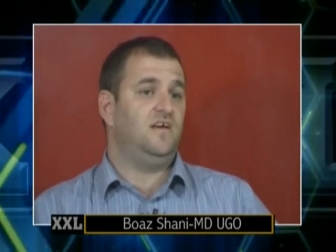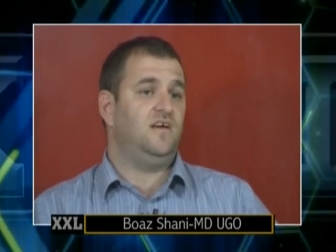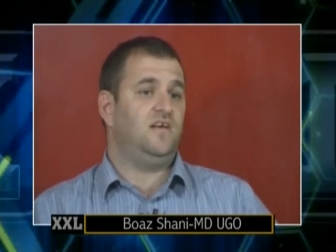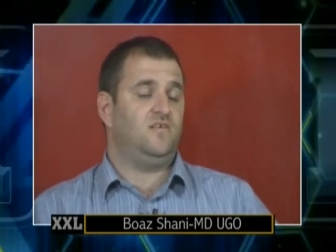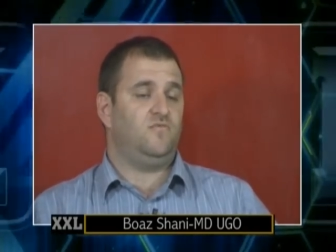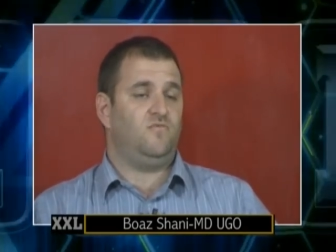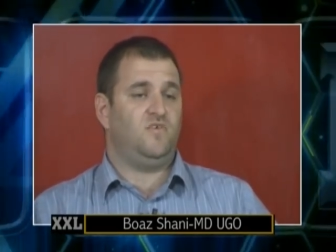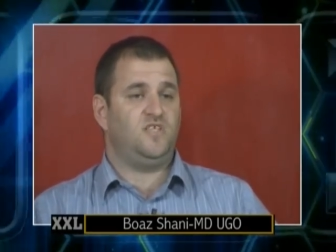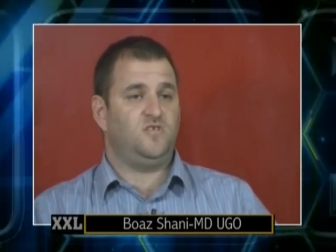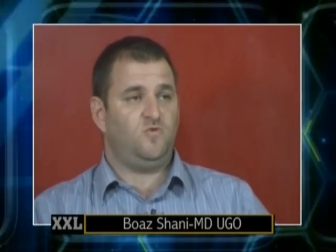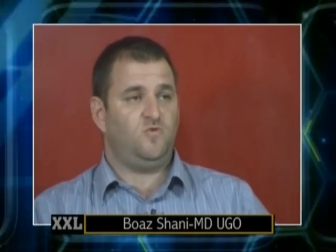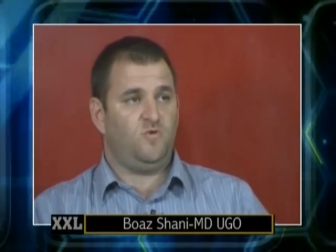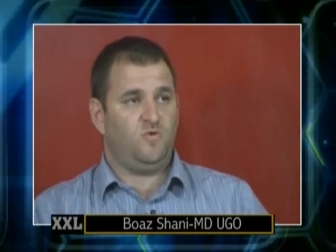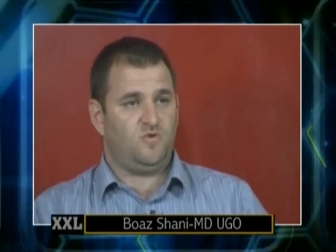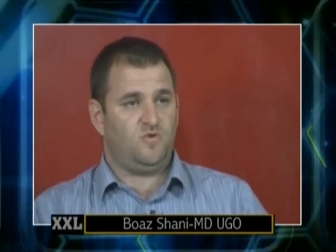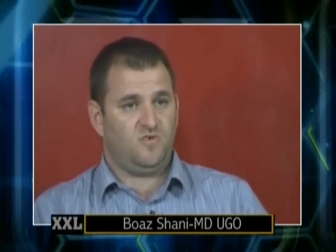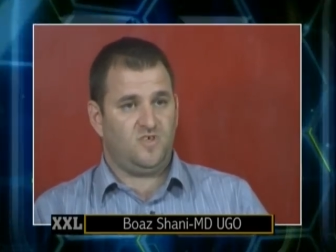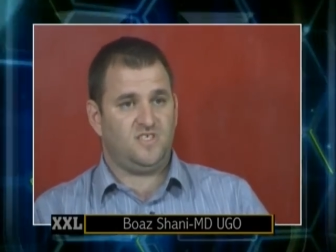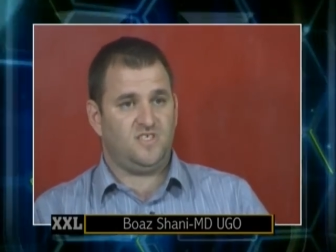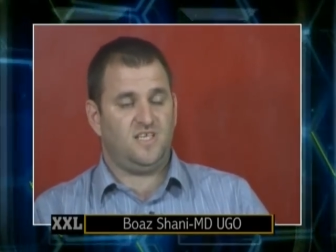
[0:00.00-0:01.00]
And once we
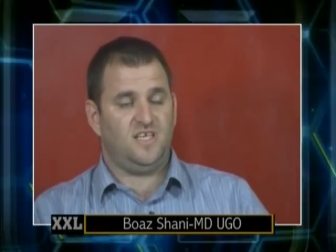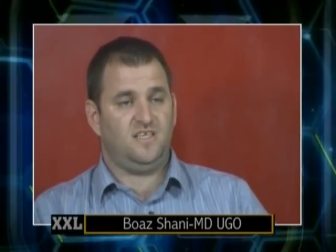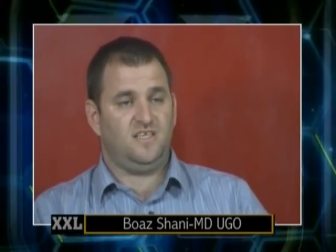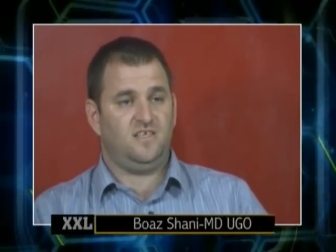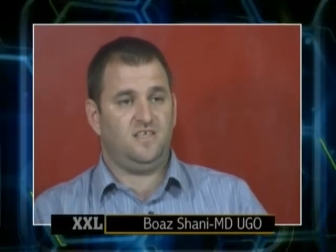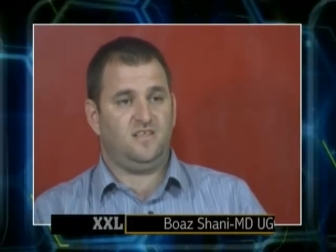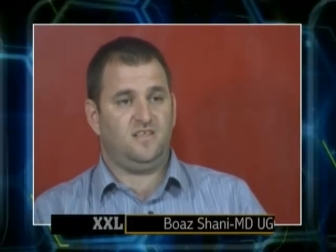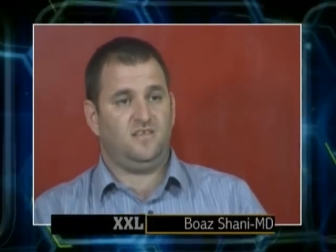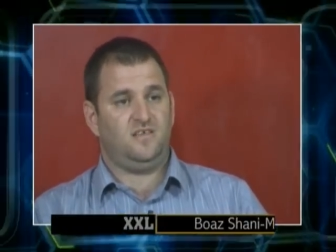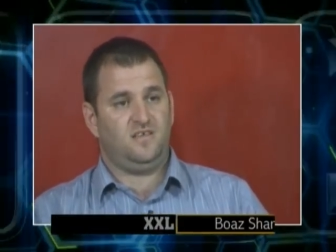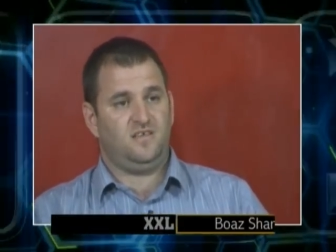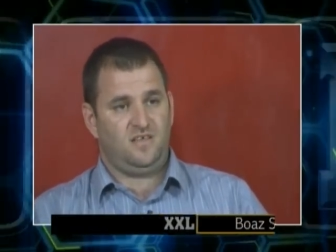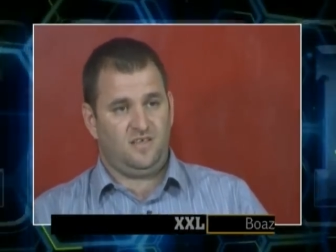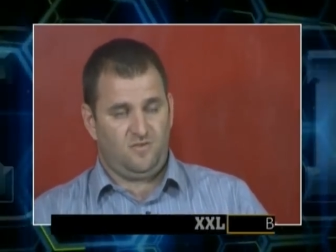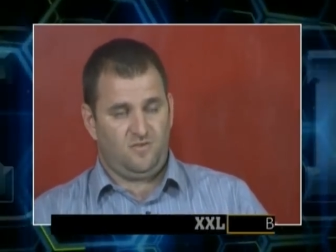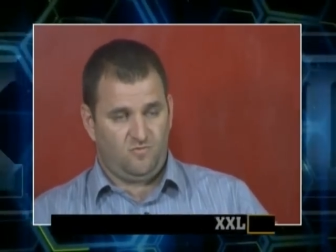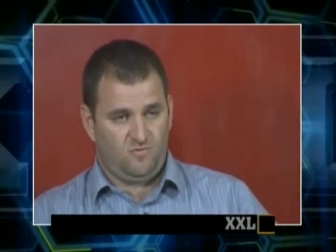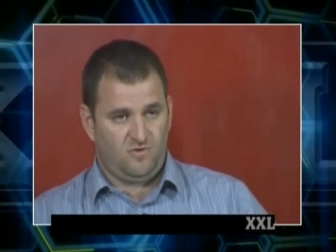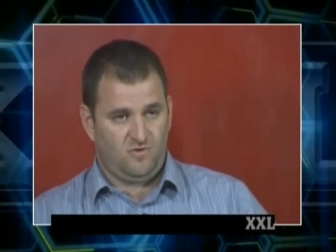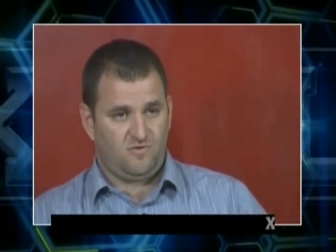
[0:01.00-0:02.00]
will translate it
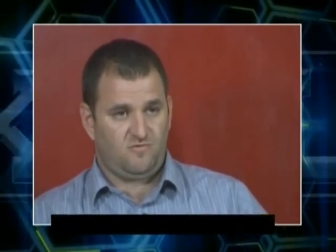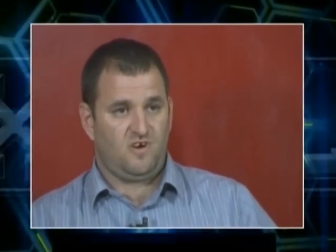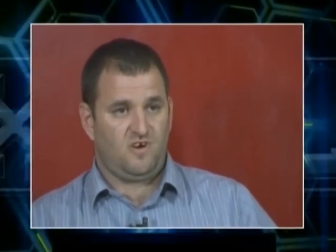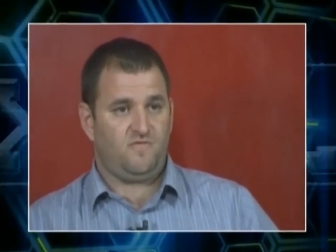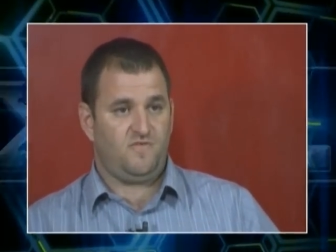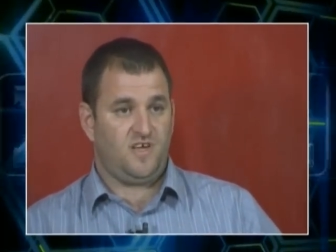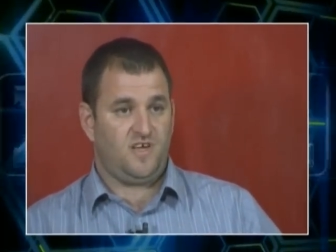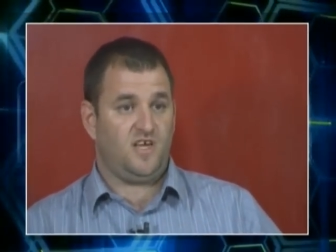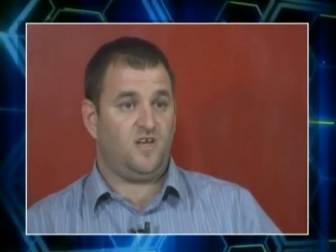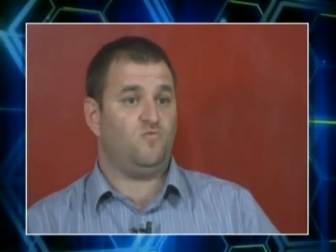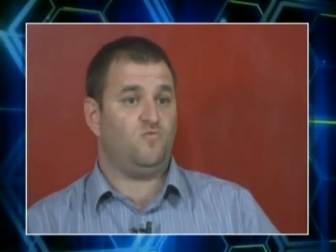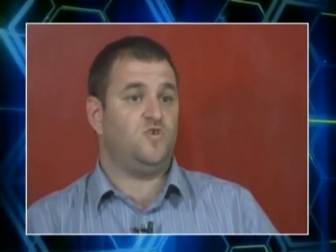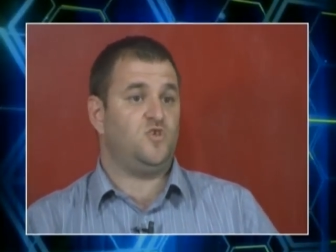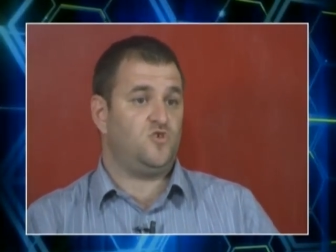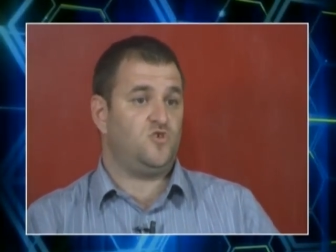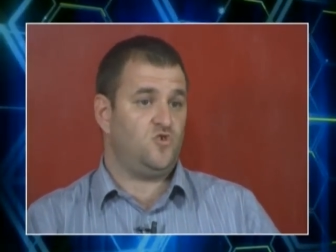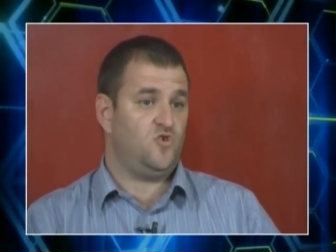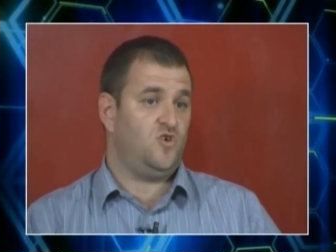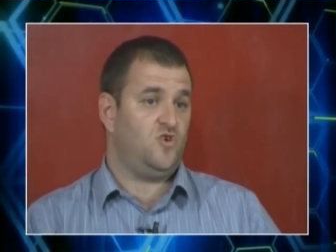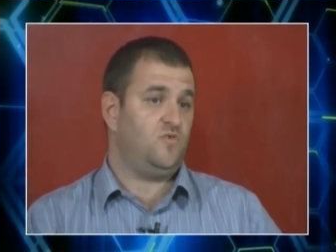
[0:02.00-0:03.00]
into the traffic and we
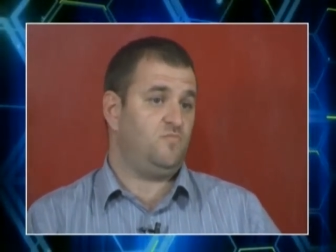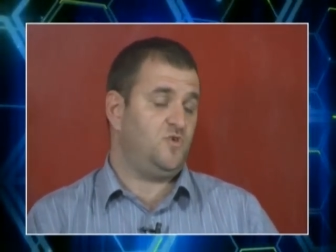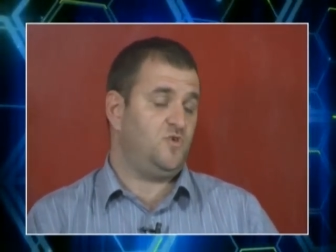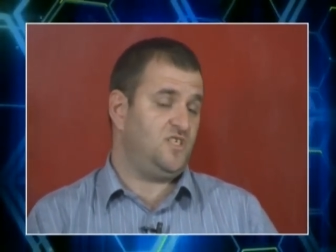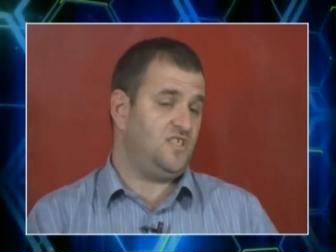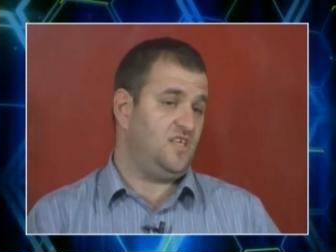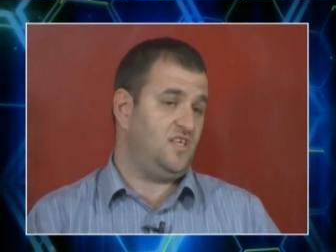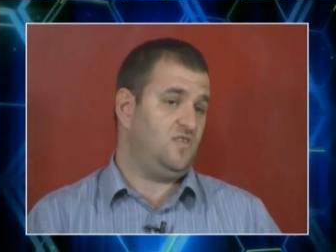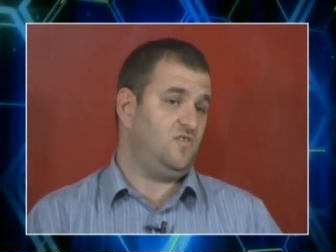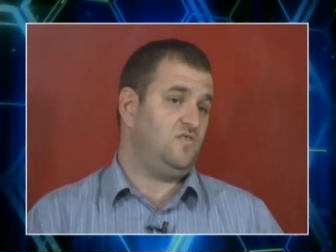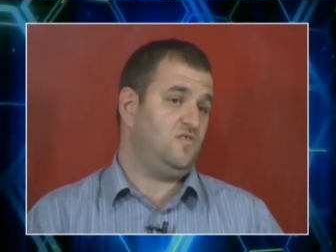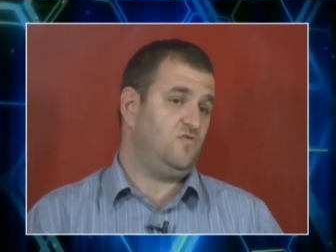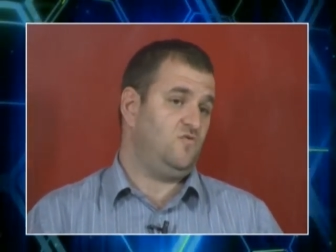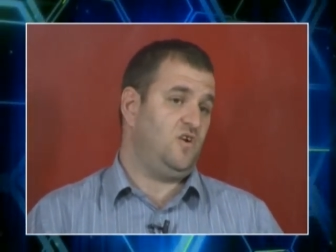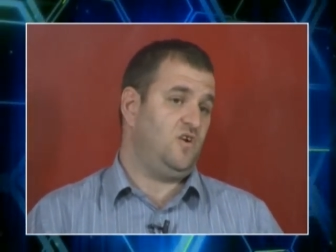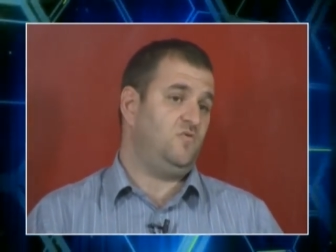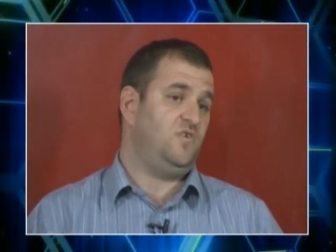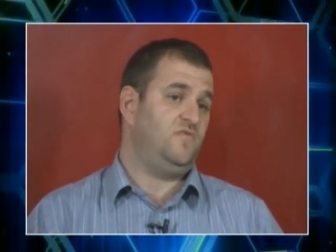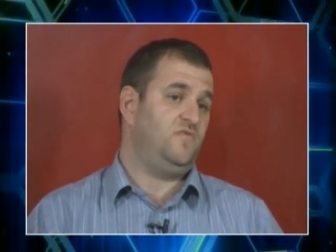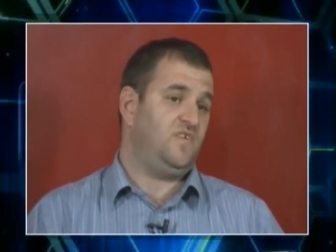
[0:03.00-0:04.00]
show and present
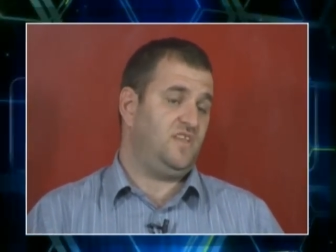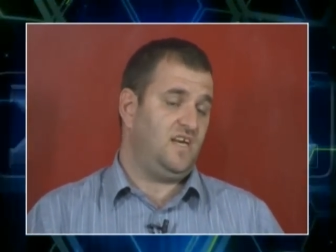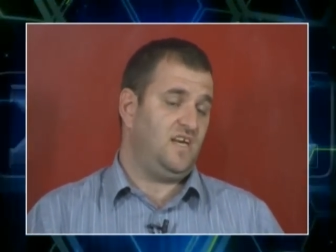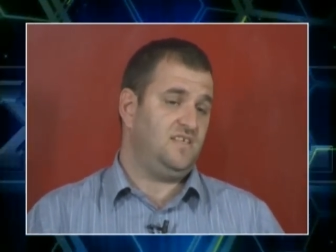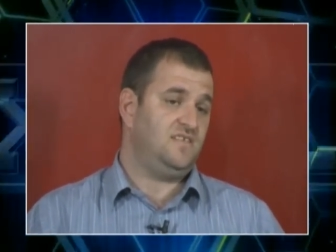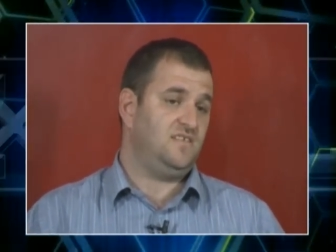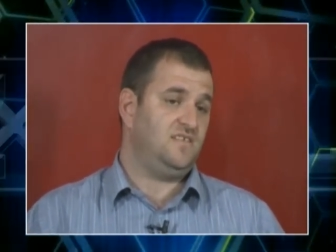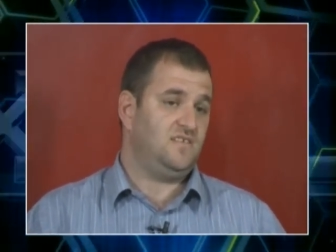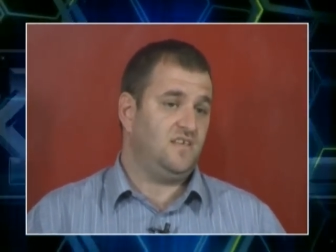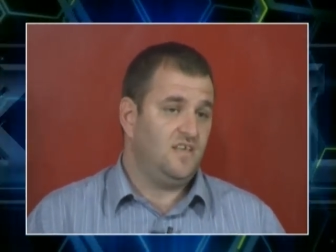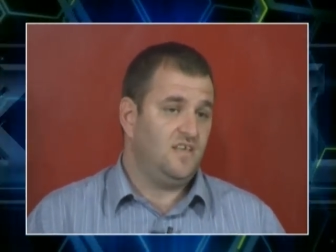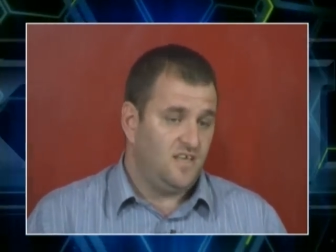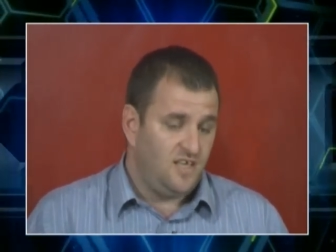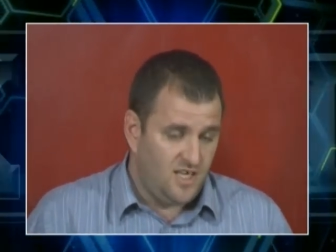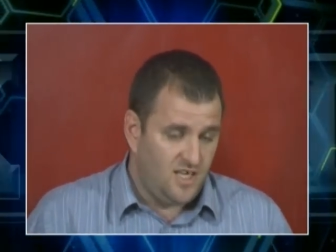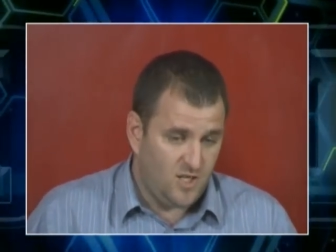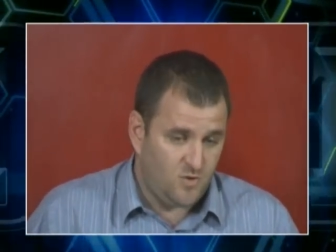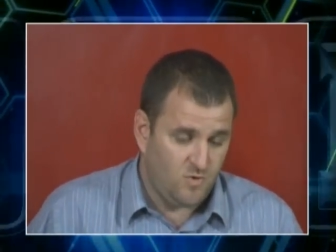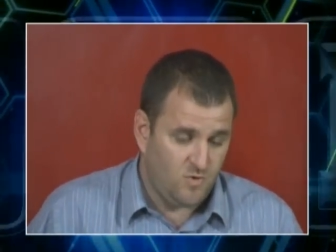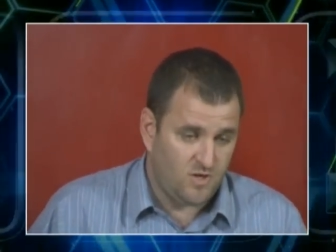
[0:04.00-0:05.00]
to our advertisers,
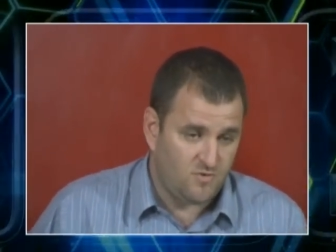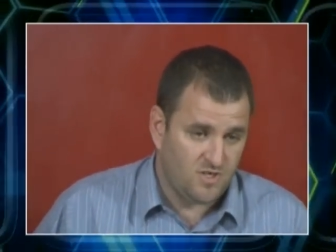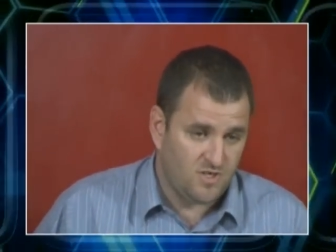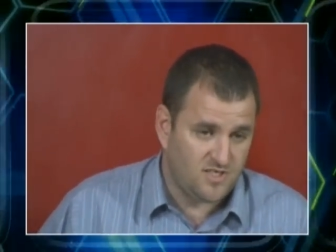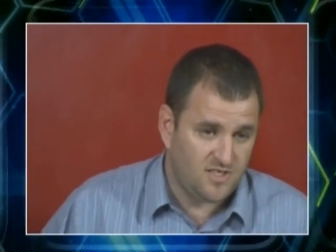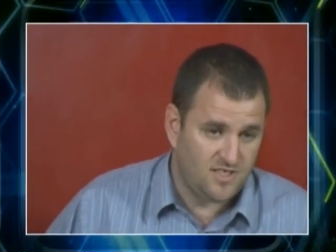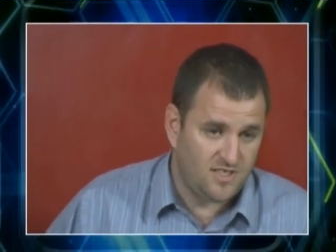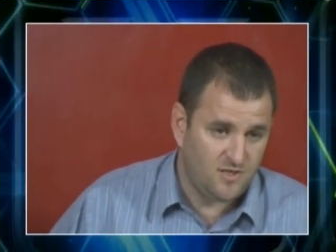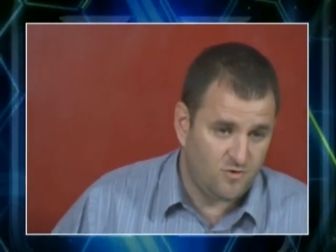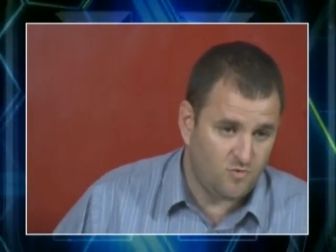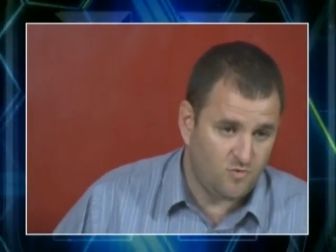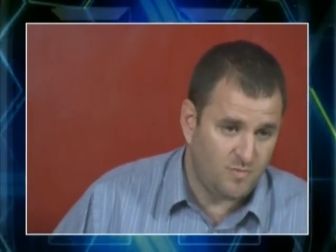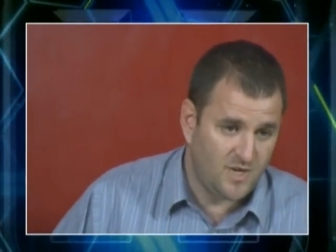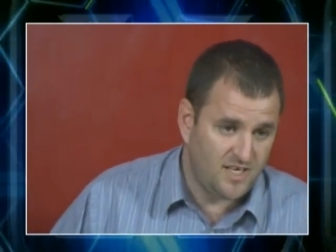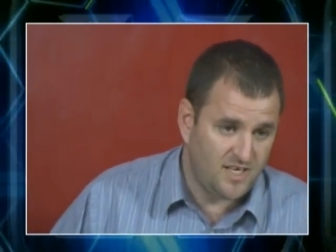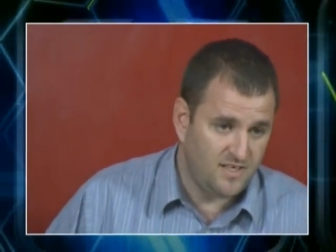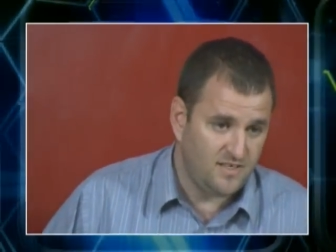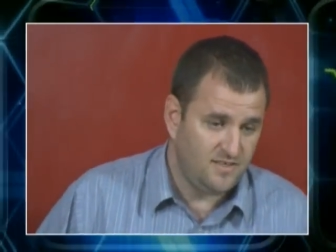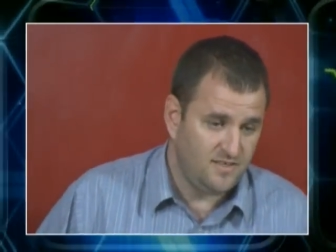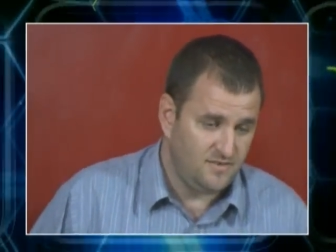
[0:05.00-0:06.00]
it will translate it to
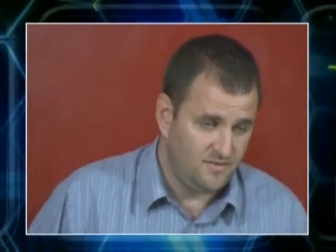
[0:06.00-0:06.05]
money.